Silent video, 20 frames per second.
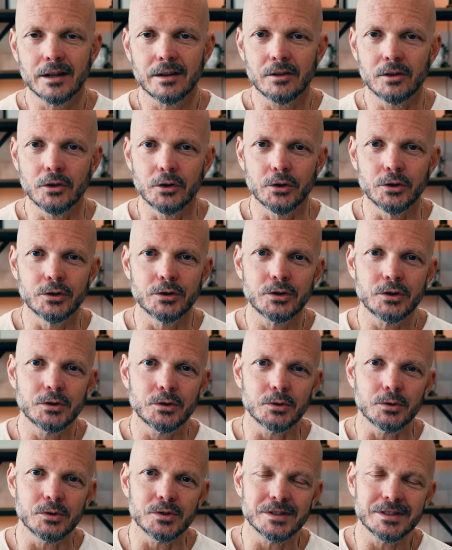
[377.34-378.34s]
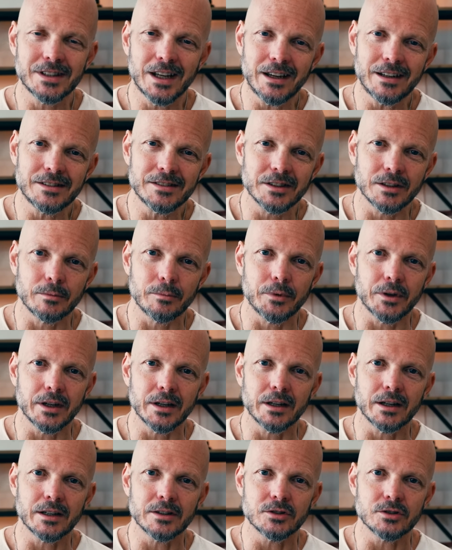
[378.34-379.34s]
Learn to say
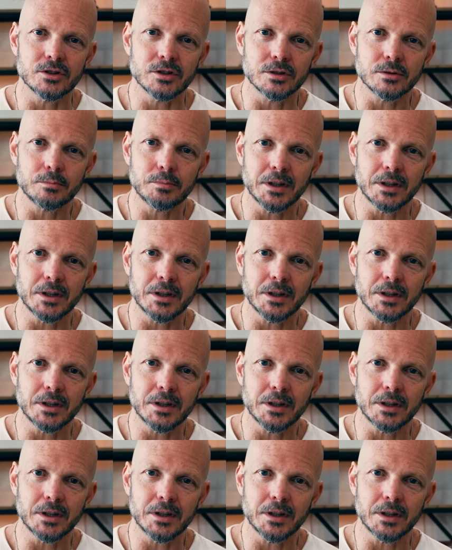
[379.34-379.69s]
something and just